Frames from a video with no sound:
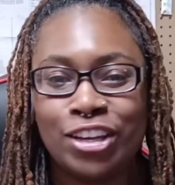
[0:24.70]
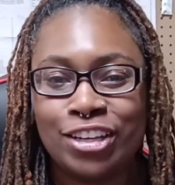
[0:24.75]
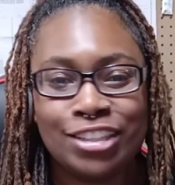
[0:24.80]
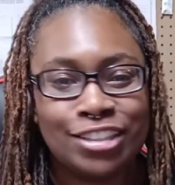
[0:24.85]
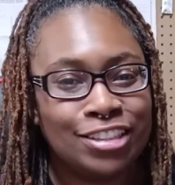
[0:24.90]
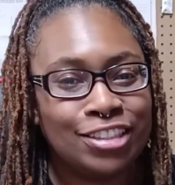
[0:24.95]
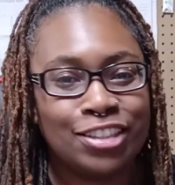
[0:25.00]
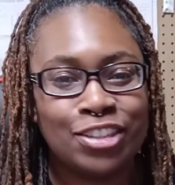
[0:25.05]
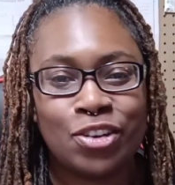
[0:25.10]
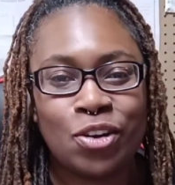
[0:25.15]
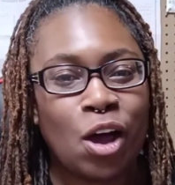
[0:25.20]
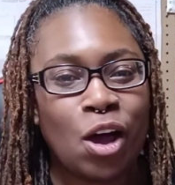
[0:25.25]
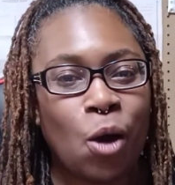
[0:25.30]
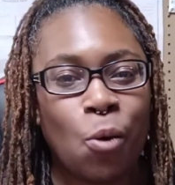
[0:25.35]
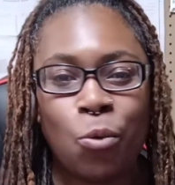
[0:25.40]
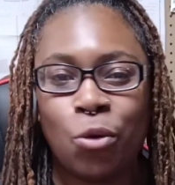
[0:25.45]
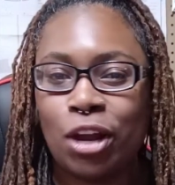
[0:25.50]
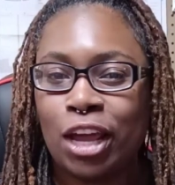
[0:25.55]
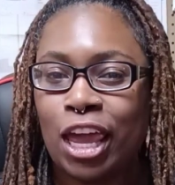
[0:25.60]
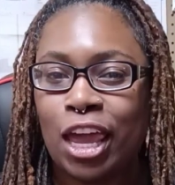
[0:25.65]
You know, I
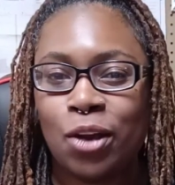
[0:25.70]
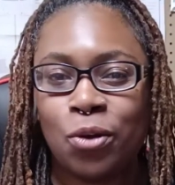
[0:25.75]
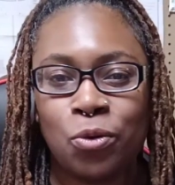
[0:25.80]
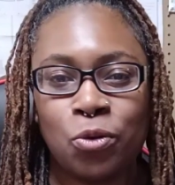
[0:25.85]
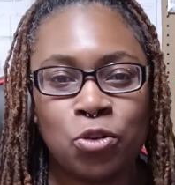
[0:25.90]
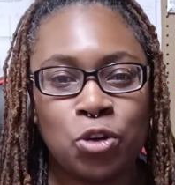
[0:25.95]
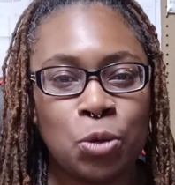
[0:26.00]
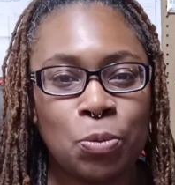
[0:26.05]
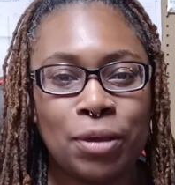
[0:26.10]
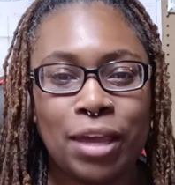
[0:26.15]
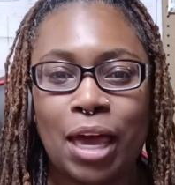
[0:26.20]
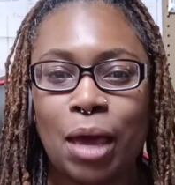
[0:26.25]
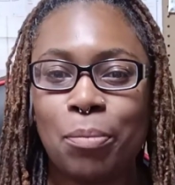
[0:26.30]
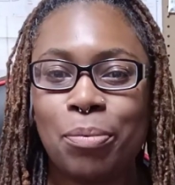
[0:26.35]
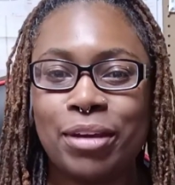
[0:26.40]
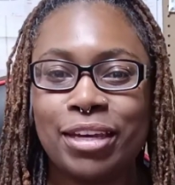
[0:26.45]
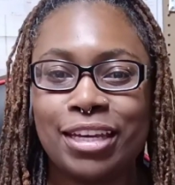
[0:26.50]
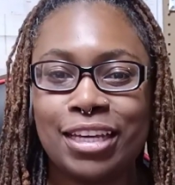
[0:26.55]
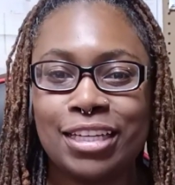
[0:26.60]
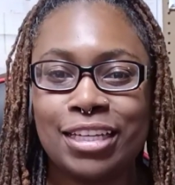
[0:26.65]
want to handle the
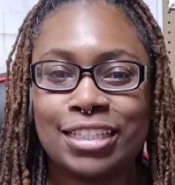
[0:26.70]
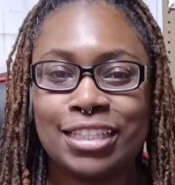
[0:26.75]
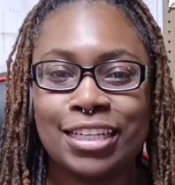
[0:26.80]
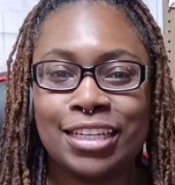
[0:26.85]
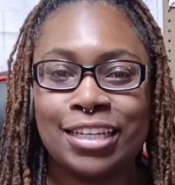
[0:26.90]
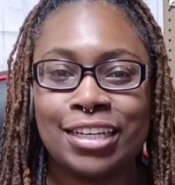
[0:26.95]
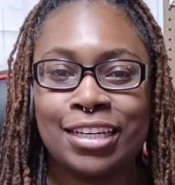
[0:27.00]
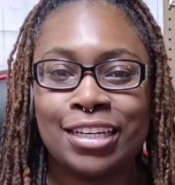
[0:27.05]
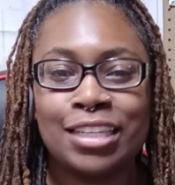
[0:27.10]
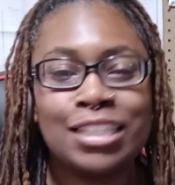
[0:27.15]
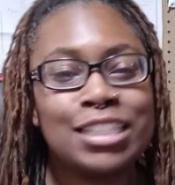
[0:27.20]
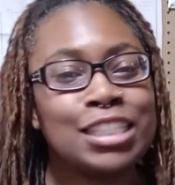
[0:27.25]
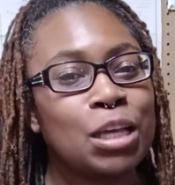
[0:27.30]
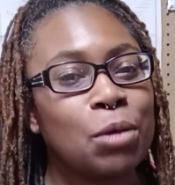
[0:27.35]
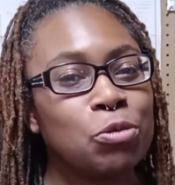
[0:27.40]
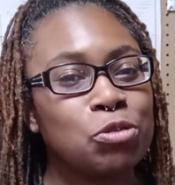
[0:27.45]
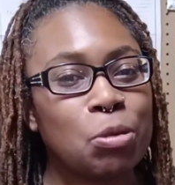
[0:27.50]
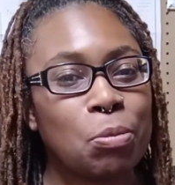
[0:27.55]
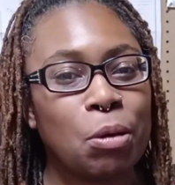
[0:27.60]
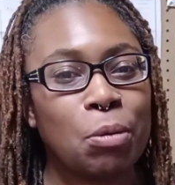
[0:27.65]
VIPs again, so I'm
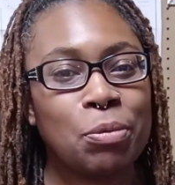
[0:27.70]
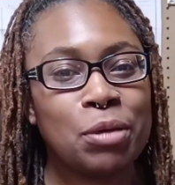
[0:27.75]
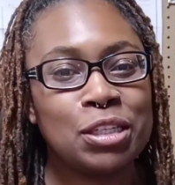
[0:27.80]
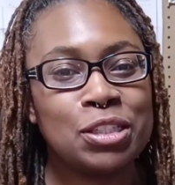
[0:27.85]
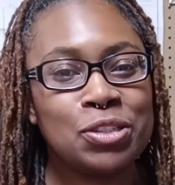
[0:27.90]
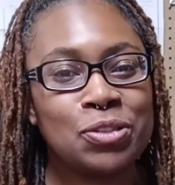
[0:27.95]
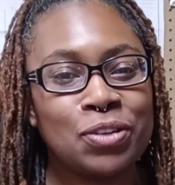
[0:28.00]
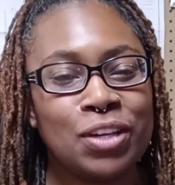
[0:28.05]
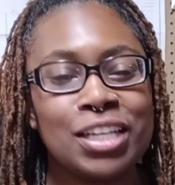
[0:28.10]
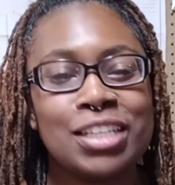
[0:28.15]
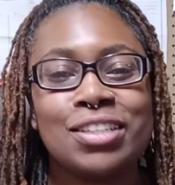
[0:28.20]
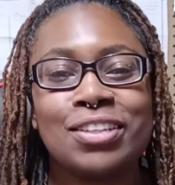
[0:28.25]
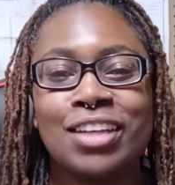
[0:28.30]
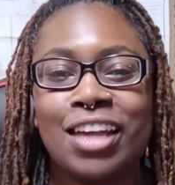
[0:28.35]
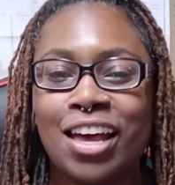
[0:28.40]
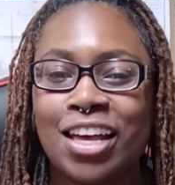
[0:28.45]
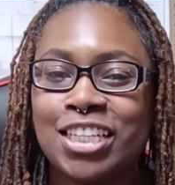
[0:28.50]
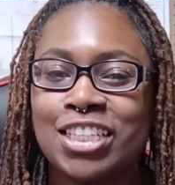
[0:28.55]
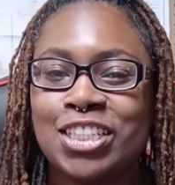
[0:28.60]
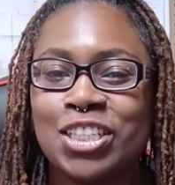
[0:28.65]
trying my best to do that. So
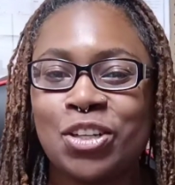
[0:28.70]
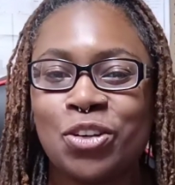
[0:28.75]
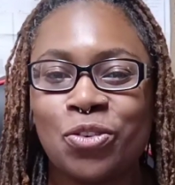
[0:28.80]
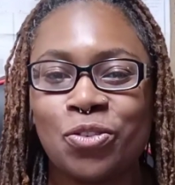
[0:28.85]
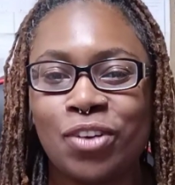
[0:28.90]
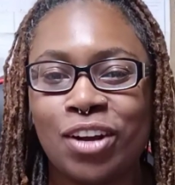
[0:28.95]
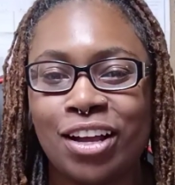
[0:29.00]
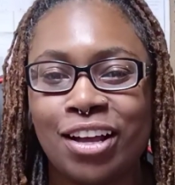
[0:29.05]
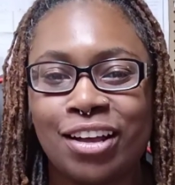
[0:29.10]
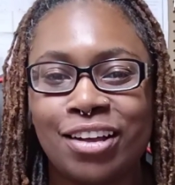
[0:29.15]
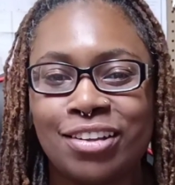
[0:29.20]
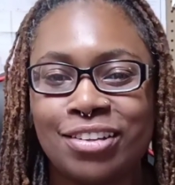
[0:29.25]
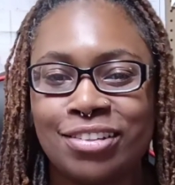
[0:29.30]
y'all stick around.